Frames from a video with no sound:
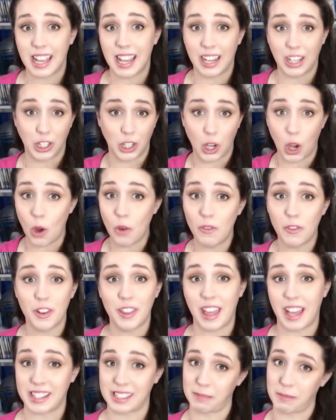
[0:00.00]
go for
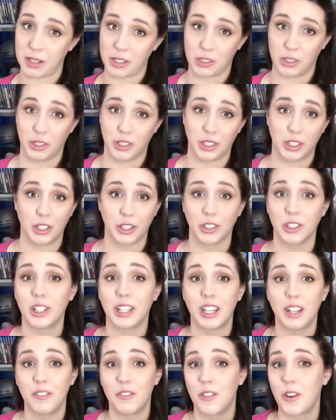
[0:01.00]
that special look you're
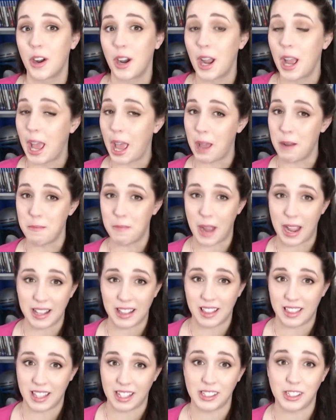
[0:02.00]
looking for and buy the
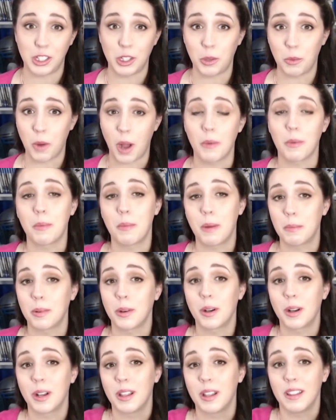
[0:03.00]
things that you want.
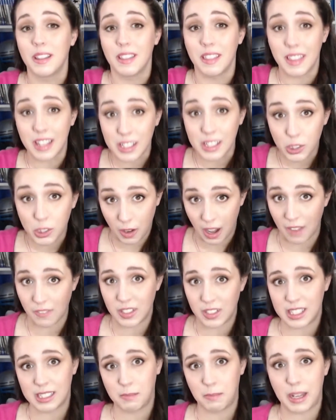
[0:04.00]
Remember, this
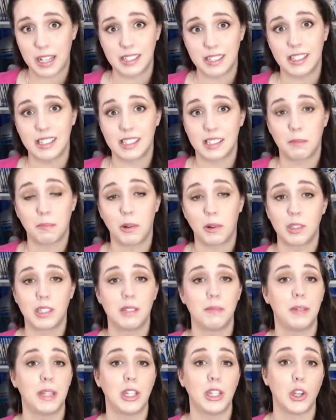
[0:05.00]
crafting space is supposed to
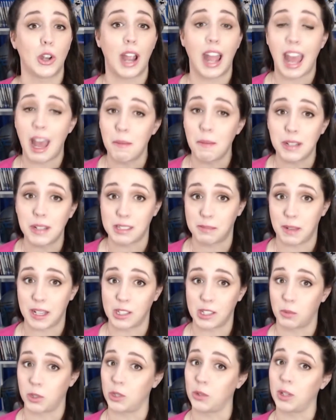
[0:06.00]
be your happy
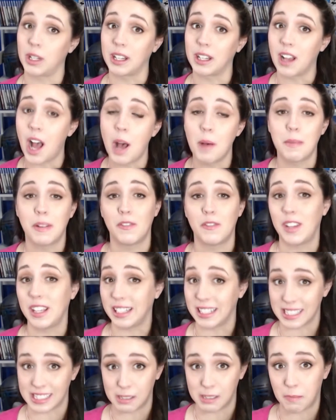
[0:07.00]
space where you can come and feel
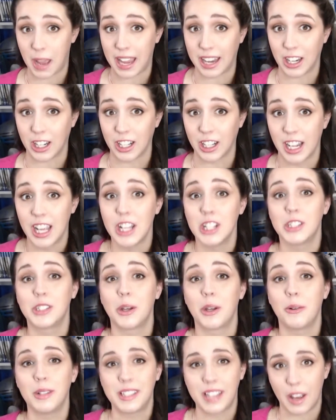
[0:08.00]
inspired.
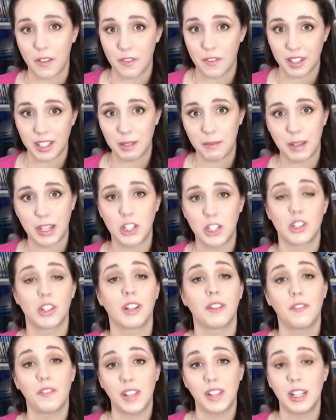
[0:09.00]
So definitely make sure to
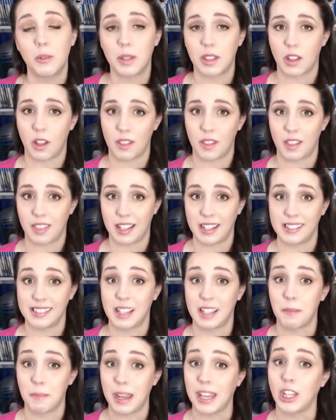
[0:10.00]
fill it with all the things
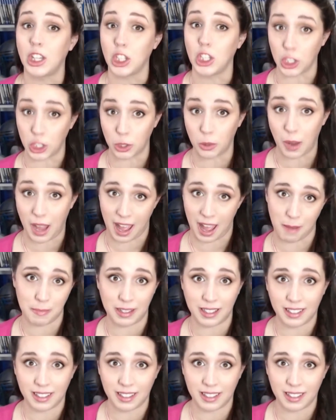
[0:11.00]
that make you happy.